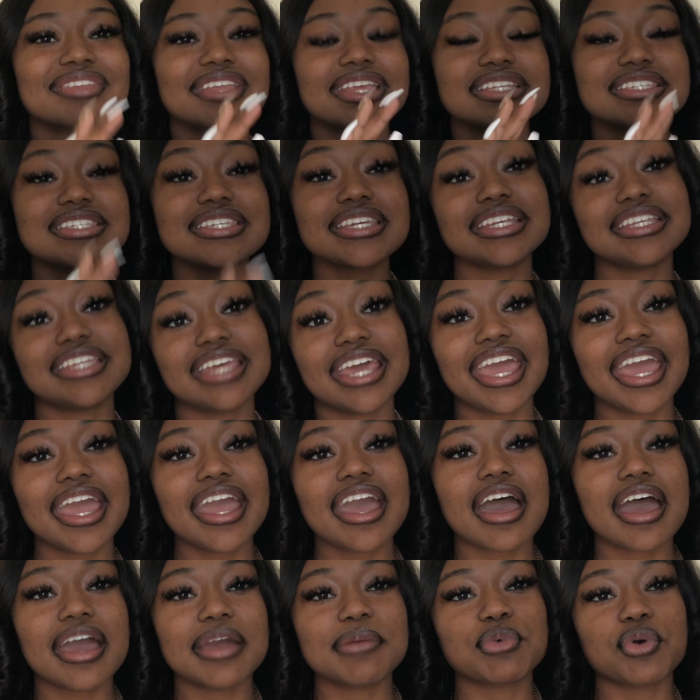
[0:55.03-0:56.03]
Today
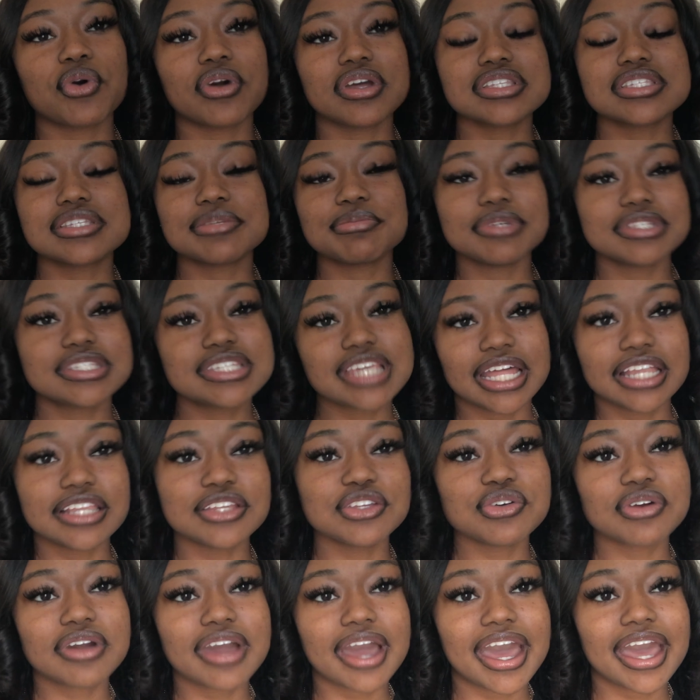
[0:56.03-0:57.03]
I'm going to be telling
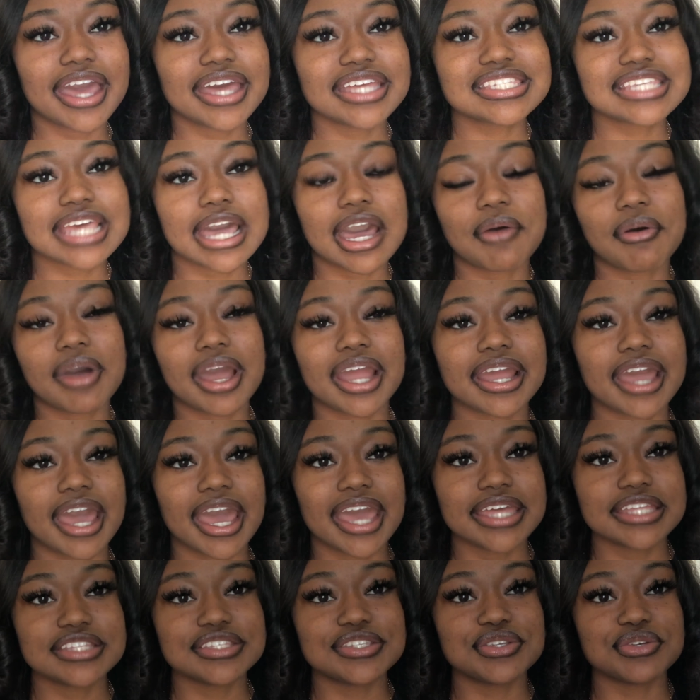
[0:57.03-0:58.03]
you guys how I
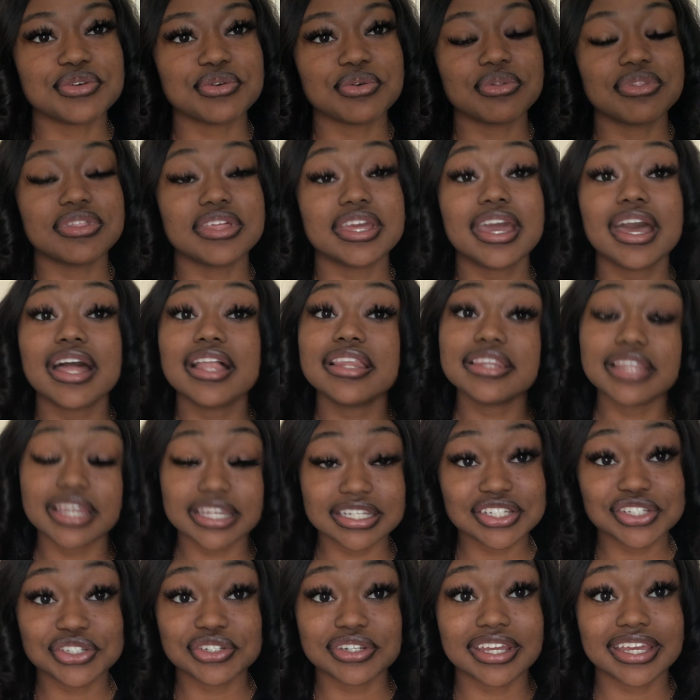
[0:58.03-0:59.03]
got into the
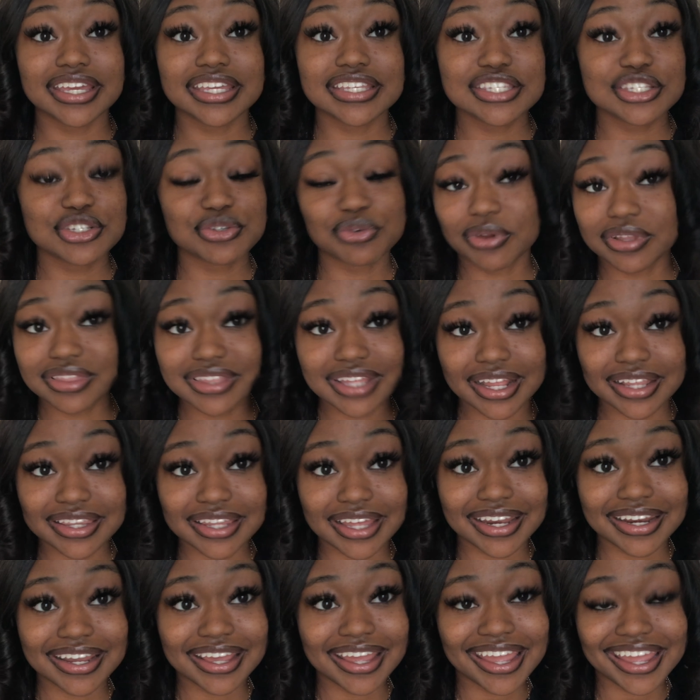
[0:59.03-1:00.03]
illustrious North
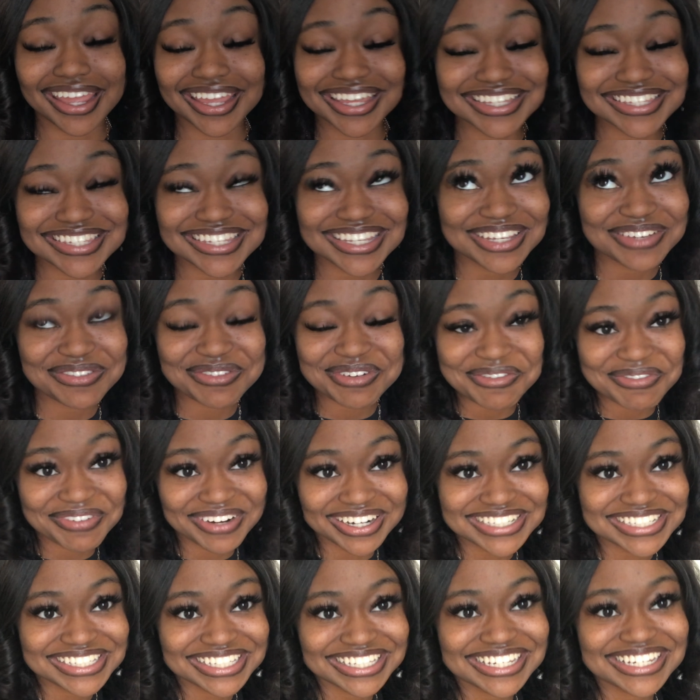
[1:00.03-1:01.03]
Carolina A&T
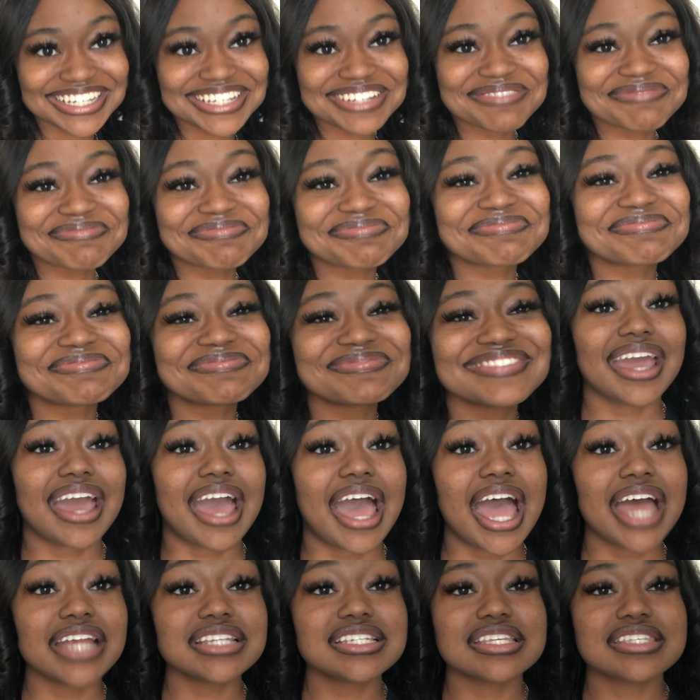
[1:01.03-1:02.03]
University.
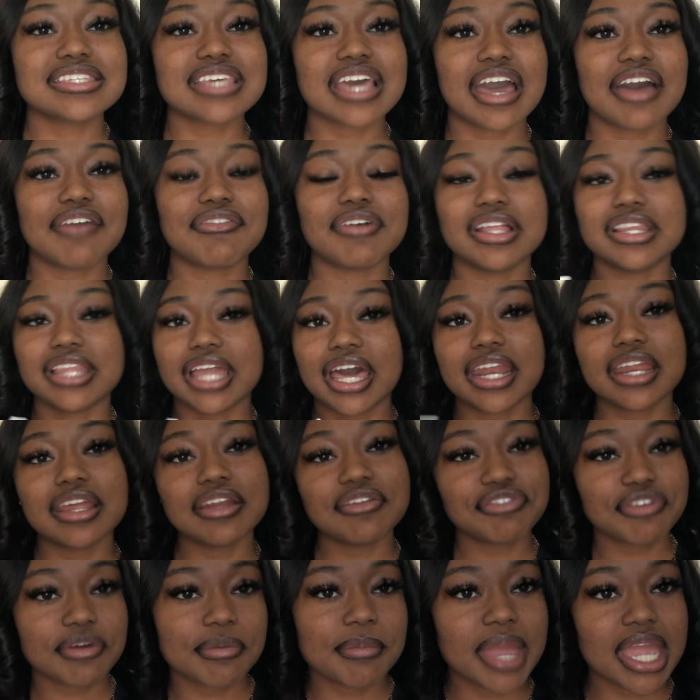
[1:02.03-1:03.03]
I just have a lot of
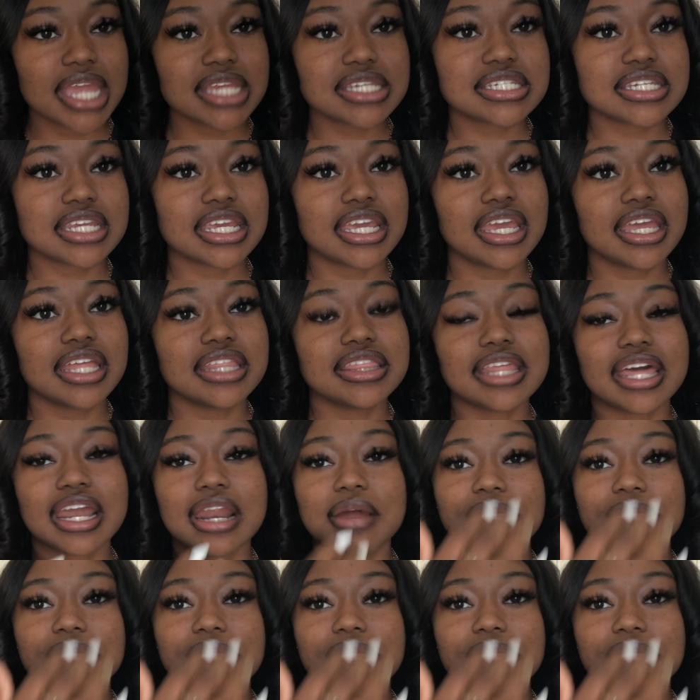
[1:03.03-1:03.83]
information that I